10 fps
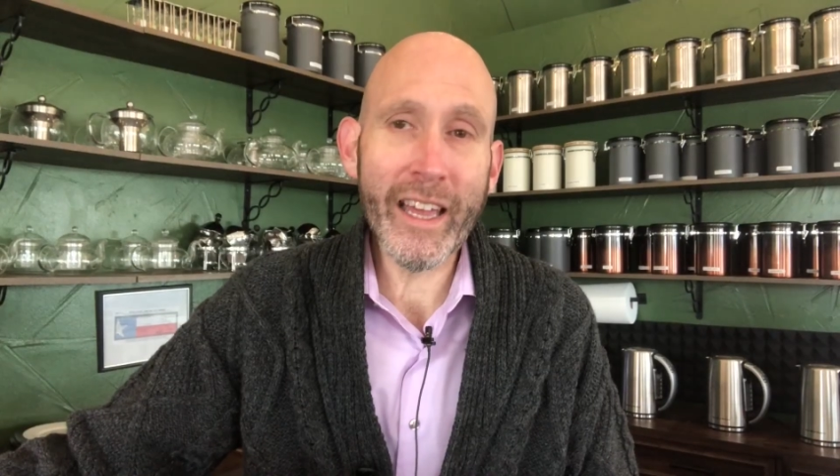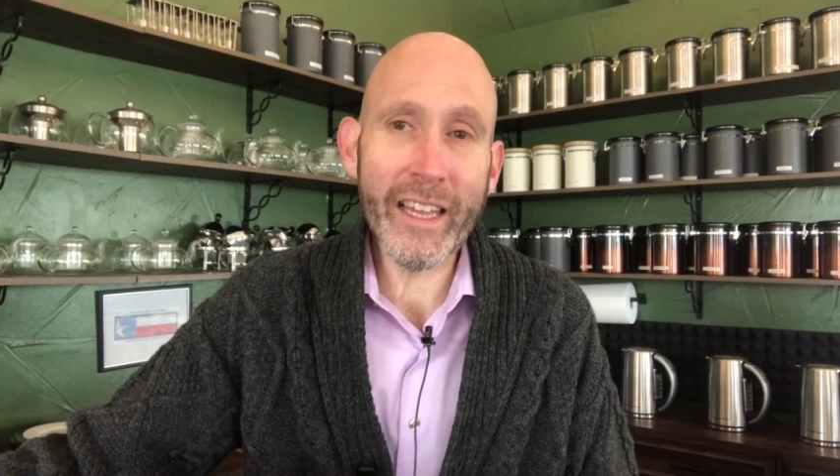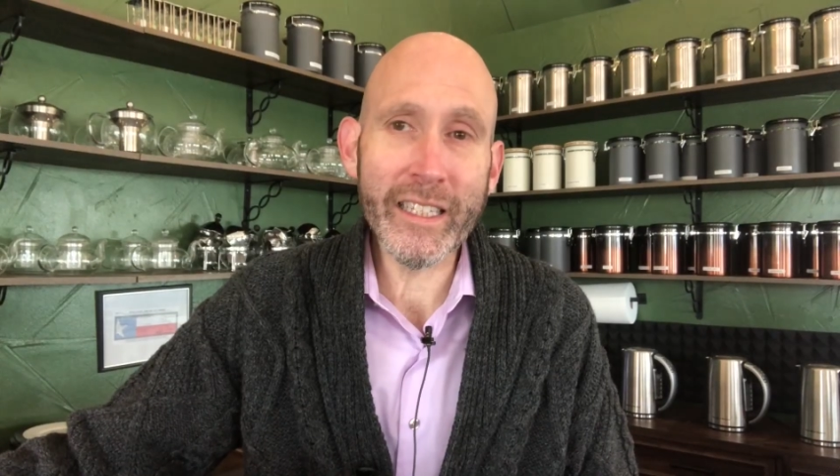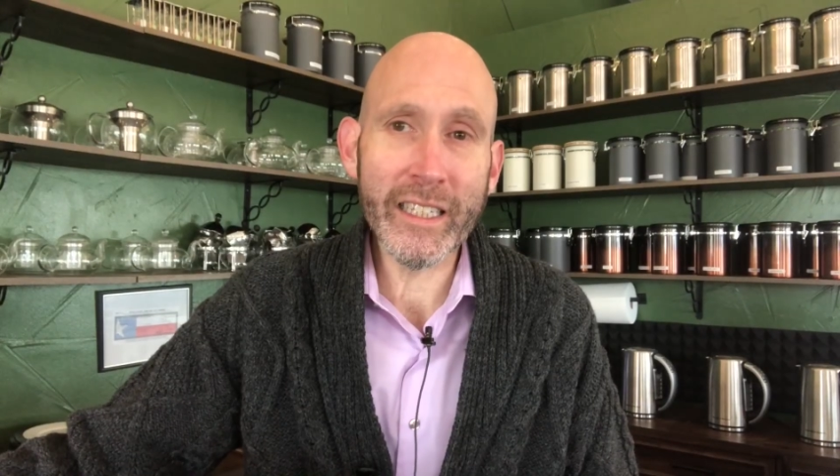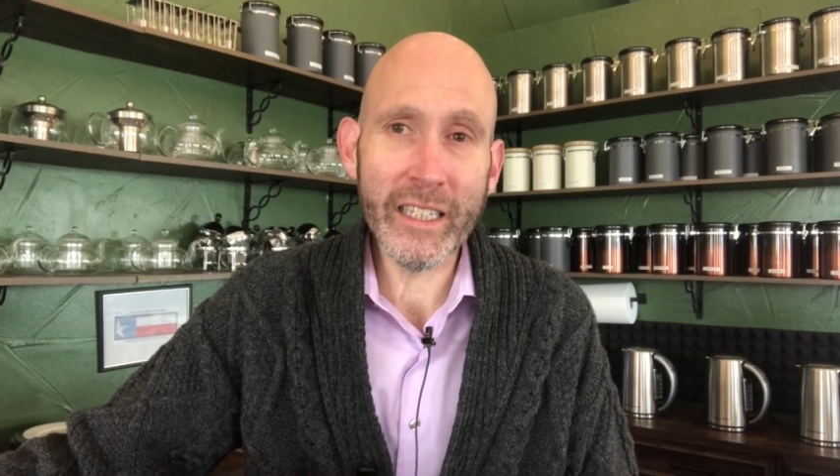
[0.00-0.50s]

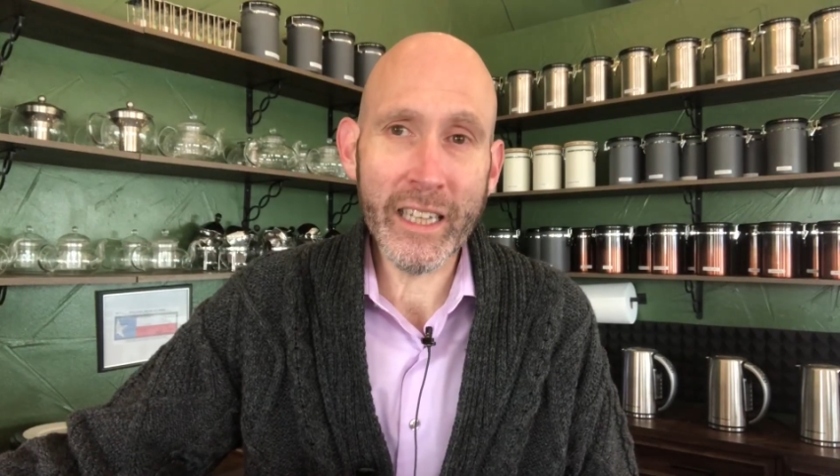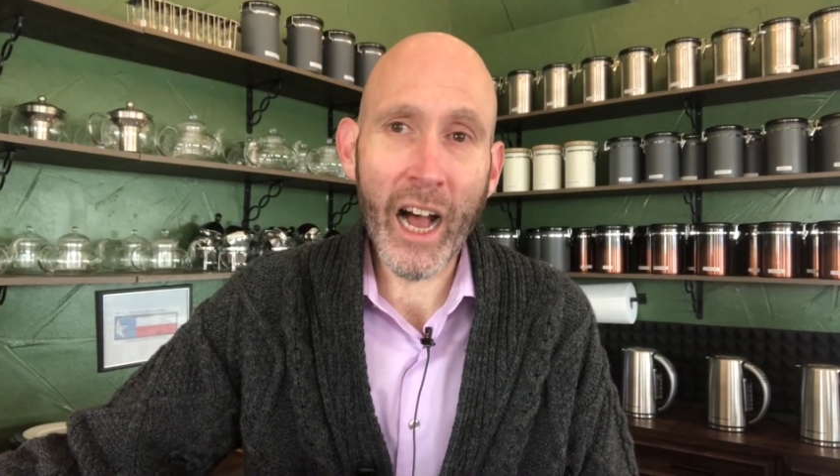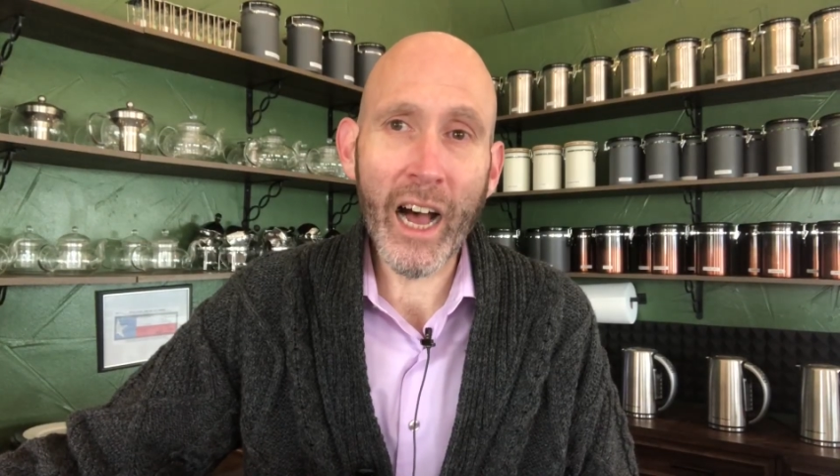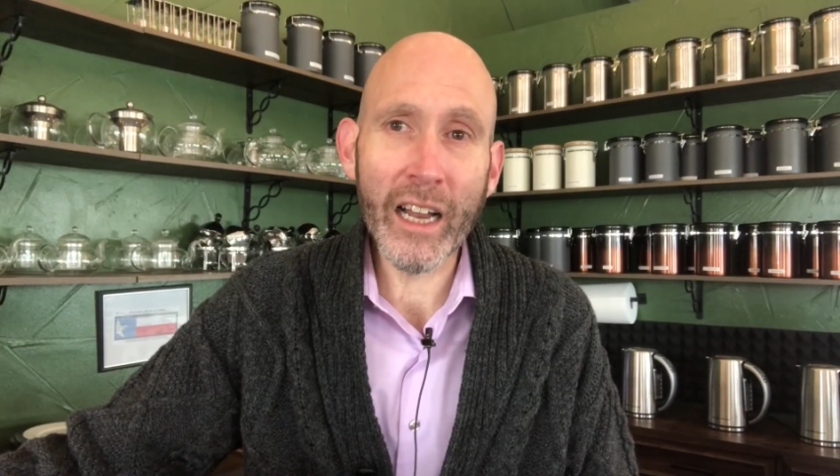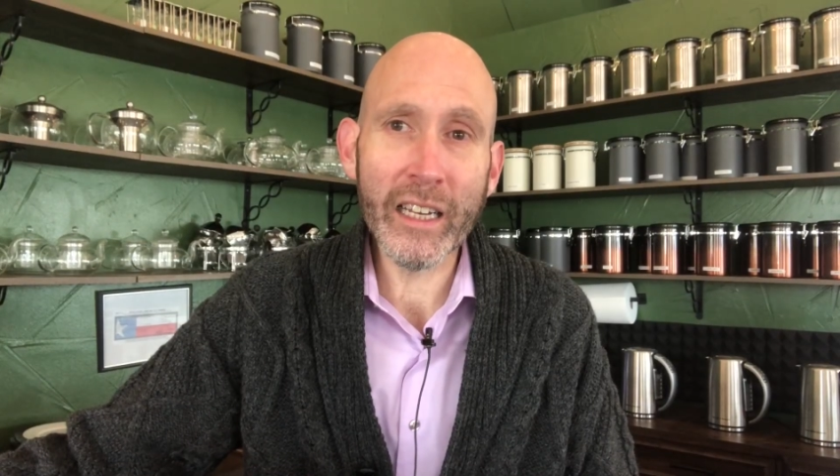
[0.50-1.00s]
is
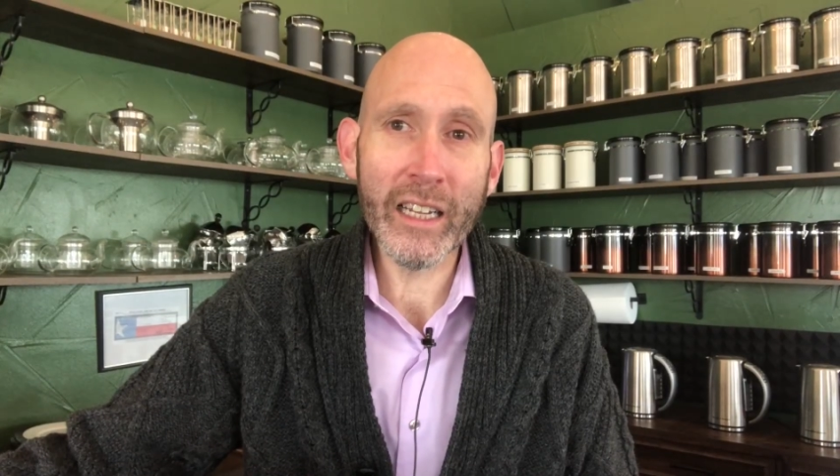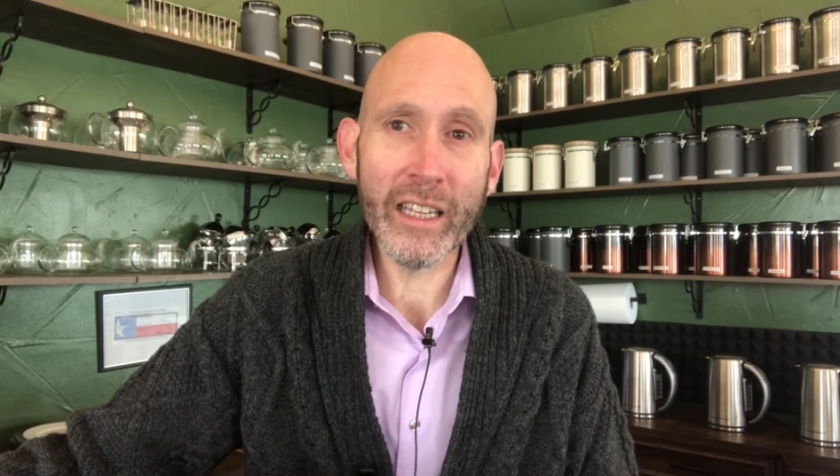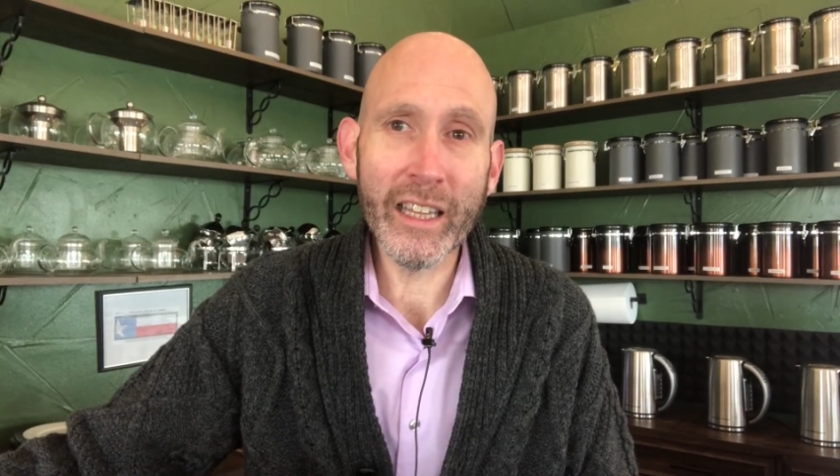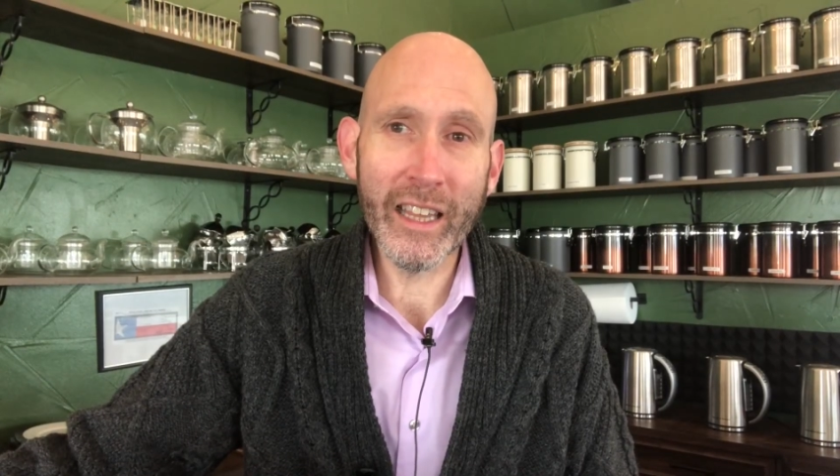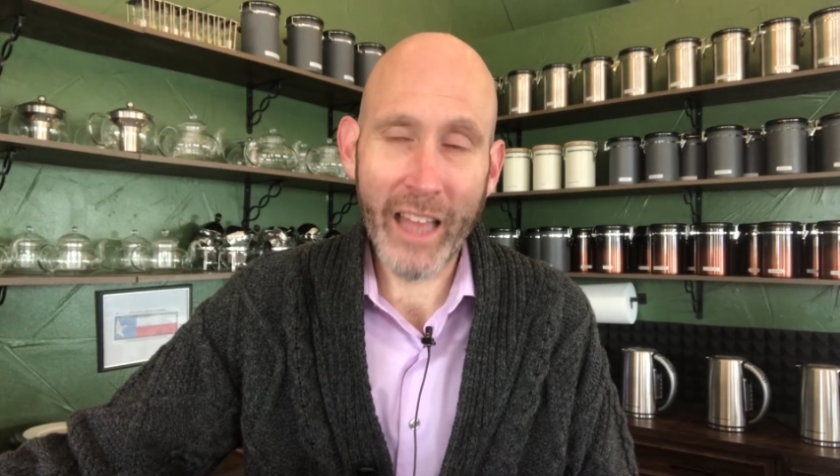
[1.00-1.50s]

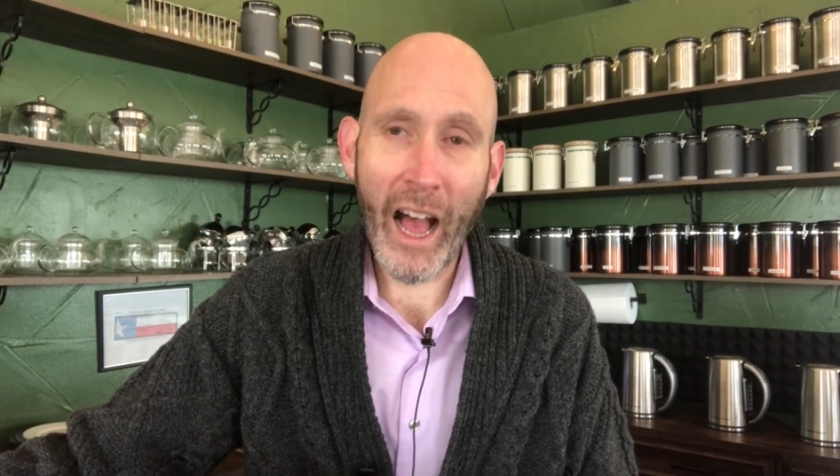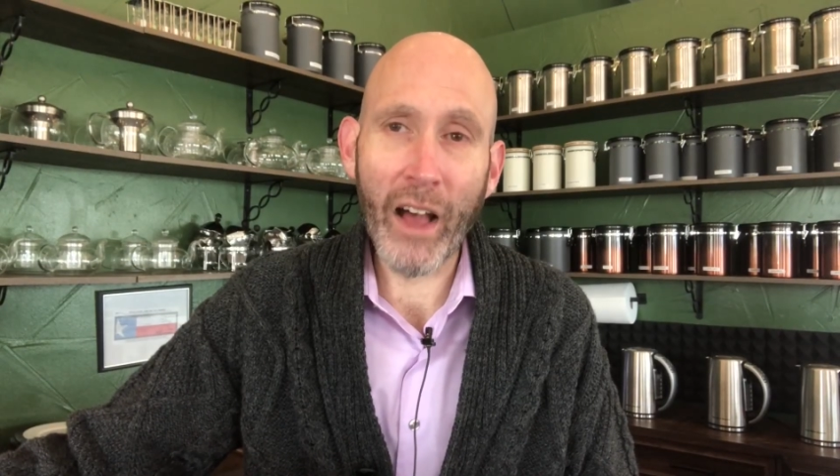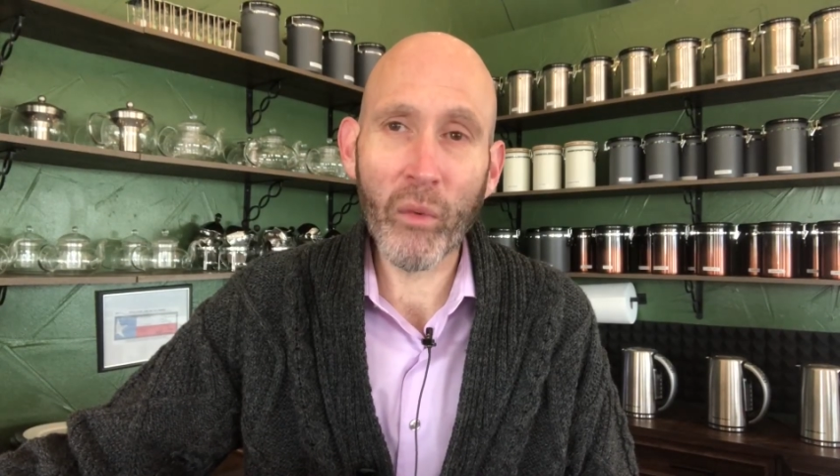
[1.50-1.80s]
not that.